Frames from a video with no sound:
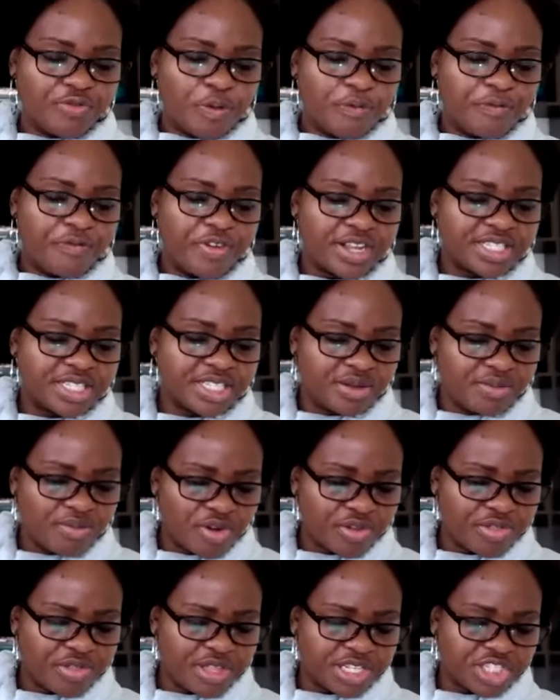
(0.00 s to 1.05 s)
from 1
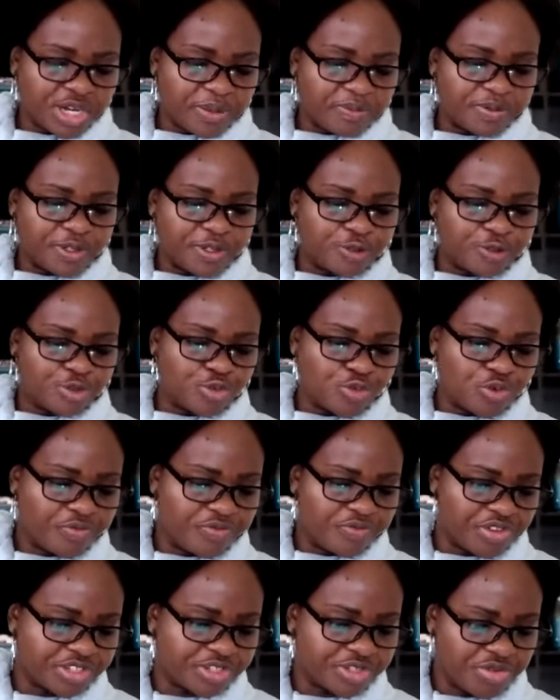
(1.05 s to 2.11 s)
Timothy chapter 2,
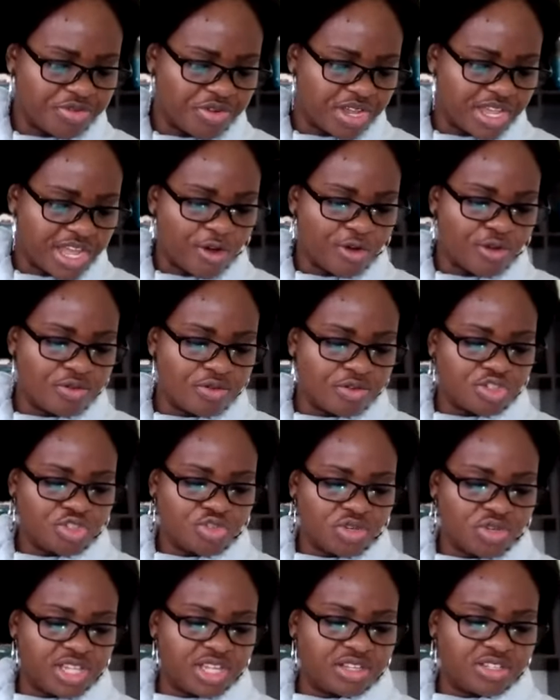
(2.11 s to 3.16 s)
verse 3. I'll use
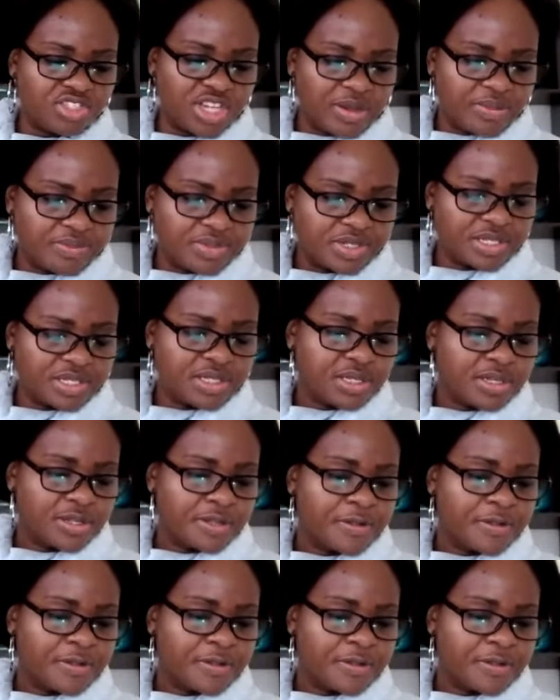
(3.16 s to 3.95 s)
New King James.